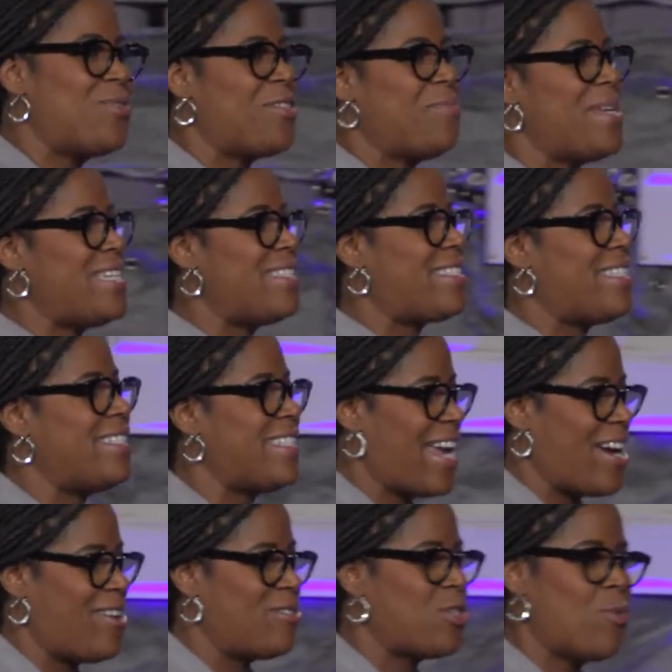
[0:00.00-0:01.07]
with me, sit
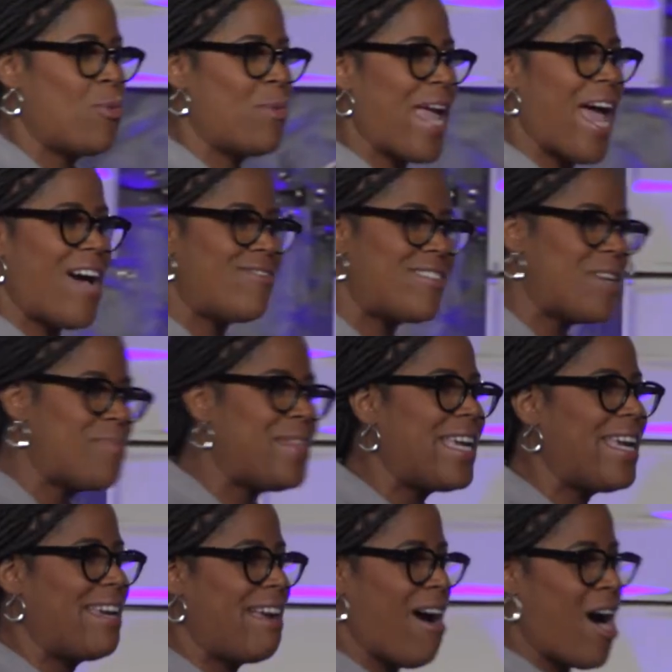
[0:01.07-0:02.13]
down. So when we have something
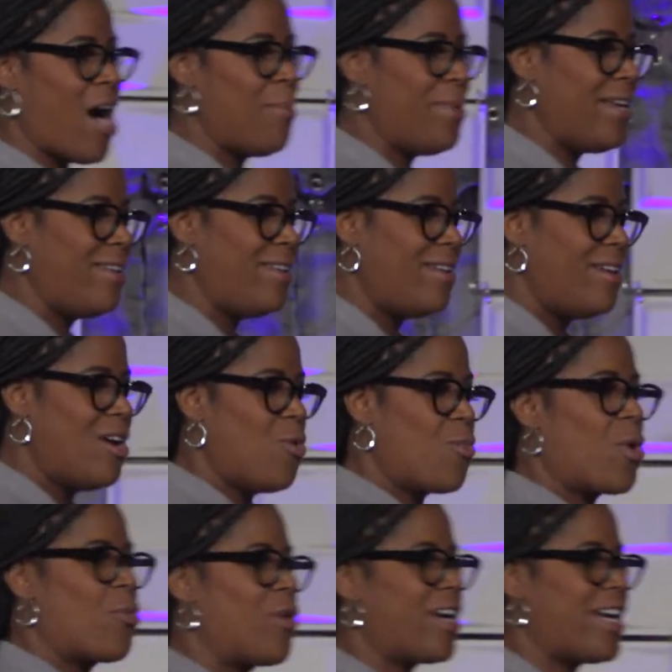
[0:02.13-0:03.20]
in common
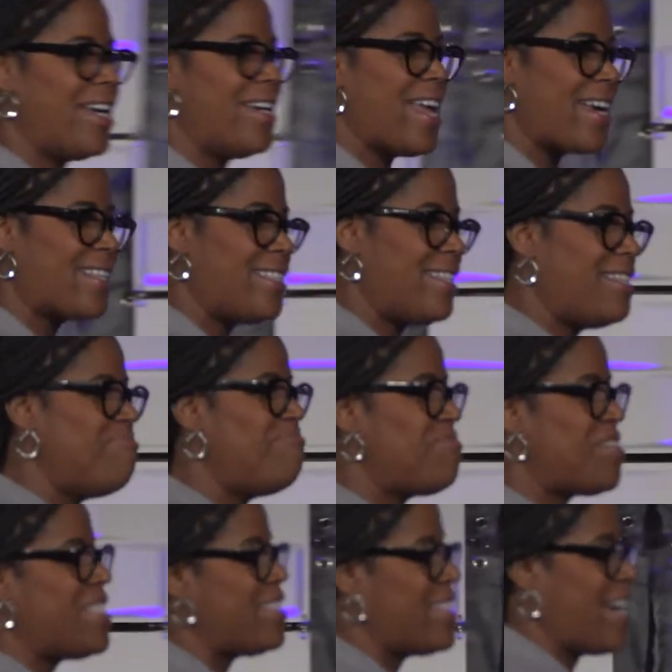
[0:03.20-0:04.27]
where we're connected,
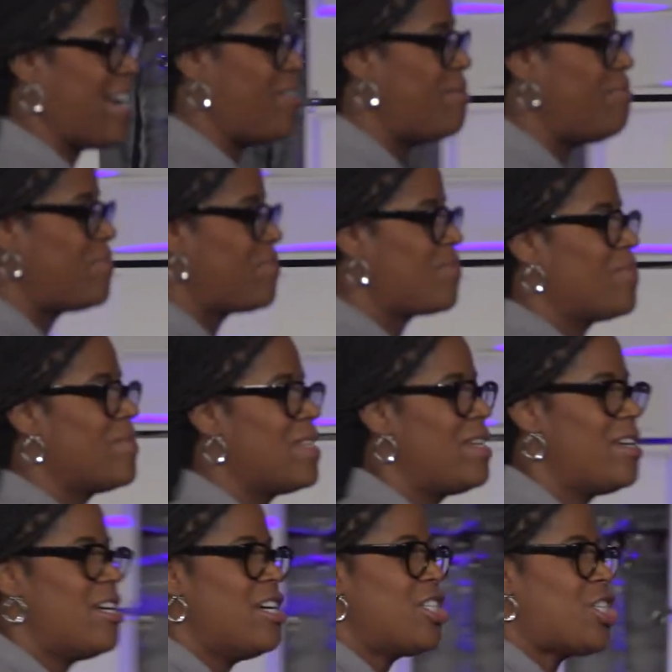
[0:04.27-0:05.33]
sit down.
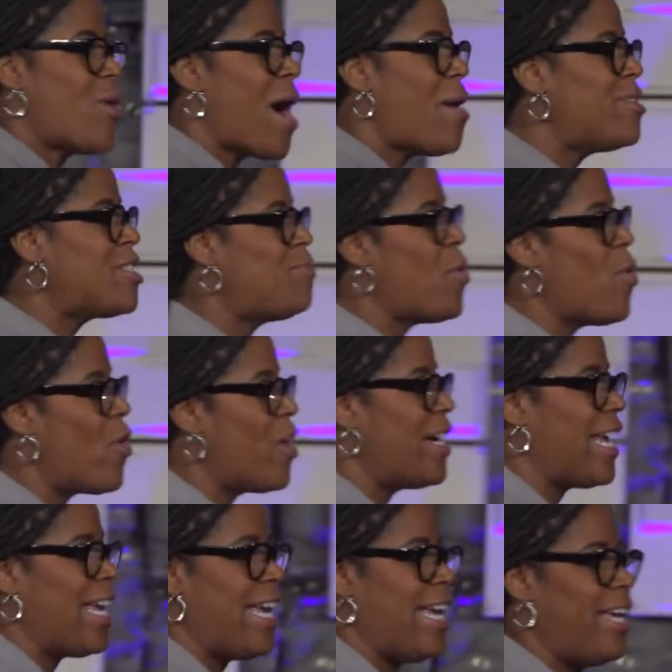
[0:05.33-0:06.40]
So I was born
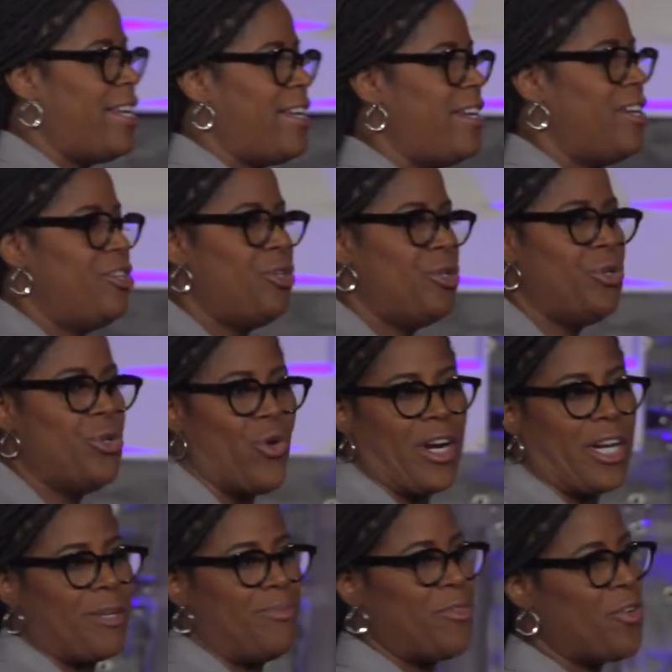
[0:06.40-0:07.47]
in New
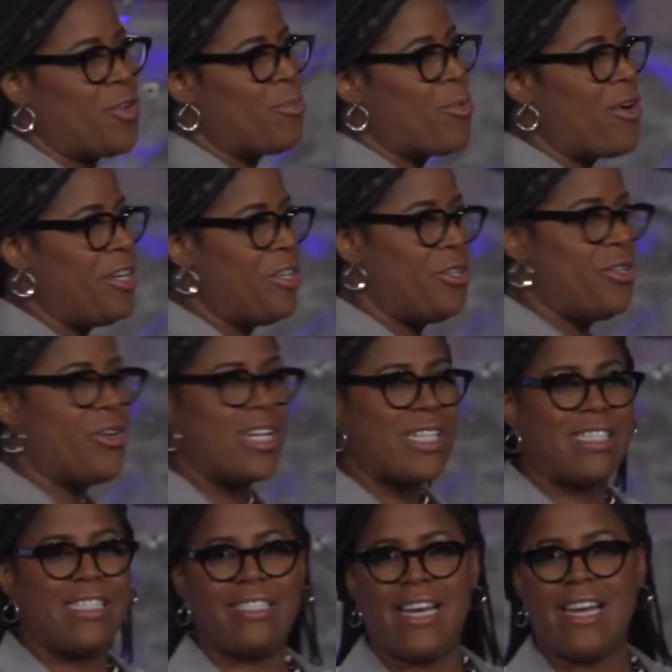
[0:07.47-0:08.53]
York. If you were born in New York,
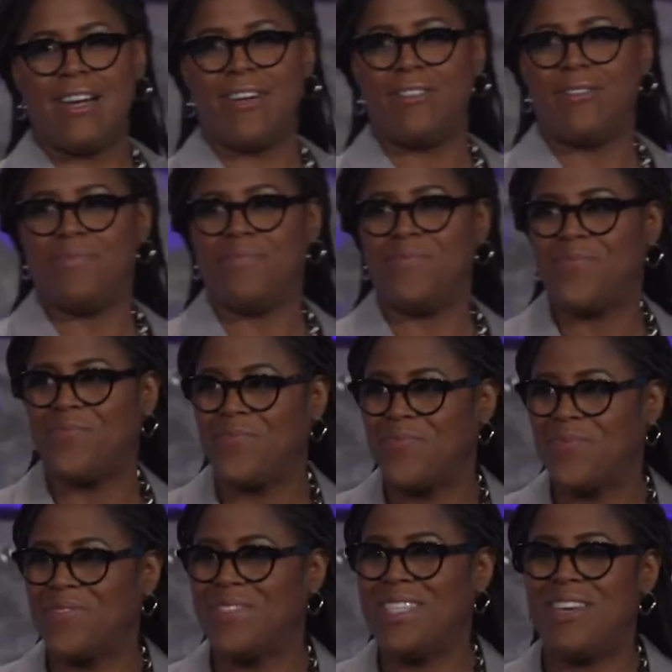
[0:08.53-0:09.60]
sit down.
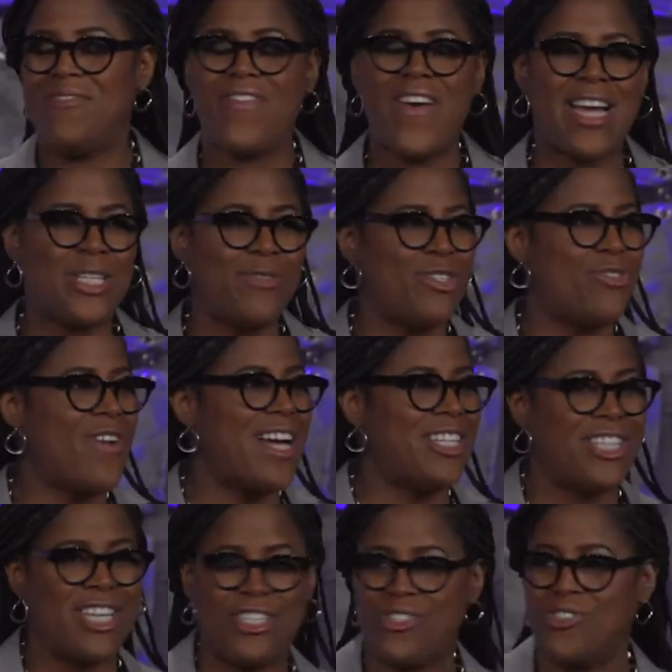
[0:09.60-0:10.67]
In fact, it was
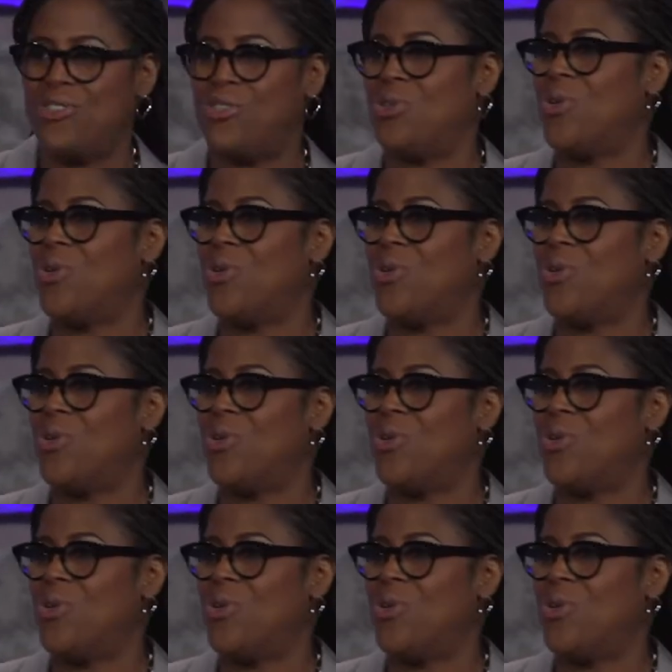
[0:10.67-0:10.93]
Rochester, New